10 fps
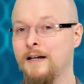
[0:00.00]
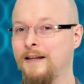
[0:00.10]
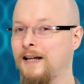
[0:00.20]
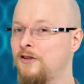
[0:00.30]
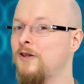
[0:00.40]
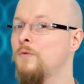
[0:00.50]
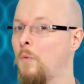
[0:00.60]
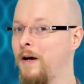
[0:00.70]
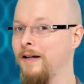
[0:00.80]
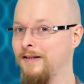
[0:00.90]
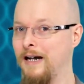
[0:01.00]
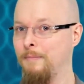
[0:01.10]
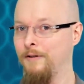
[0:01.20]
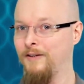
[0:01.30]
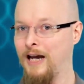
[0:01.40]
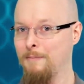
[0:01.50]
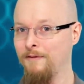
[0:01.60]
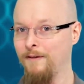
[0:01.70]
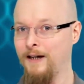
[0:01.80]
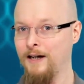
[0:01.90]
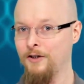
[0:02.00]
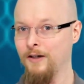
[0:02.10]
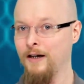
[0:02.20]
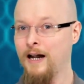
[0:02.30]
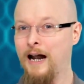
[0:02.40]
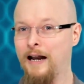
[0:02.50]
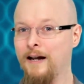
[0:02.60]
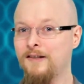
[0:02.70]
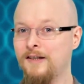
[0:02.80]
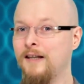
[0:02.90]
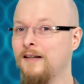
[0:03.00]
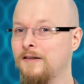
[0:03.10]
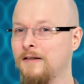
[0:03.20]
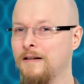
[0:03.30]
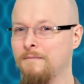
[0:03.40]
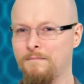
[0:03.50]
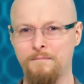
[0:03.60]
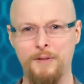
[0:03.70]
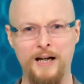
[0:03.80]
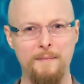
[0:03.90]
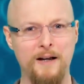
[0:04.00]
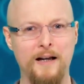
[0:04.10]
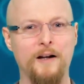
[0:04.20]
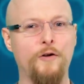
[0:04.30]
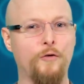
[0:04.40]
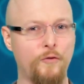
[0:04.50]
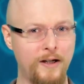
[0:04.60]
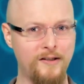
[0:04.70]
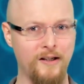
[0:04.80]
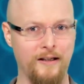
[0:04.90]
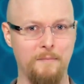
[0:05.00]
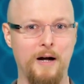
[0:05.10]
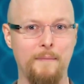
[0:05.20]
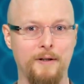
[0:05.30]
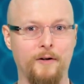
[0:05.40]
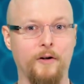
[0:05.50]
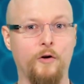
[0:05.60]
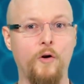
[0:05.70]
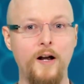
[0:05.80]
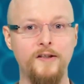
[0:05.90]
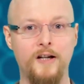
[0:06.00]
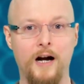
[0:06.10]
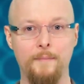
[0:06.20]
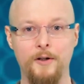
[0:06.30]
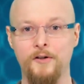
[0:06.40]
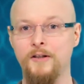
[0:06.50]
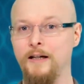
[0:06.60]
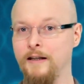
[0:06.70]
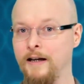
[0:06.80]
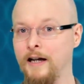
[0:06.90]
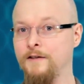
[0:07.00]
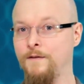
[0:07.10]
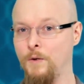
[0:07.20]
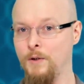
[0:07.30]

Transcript: That's just one example of gamification. And I see this becoming increasingly popular across commerce in the next few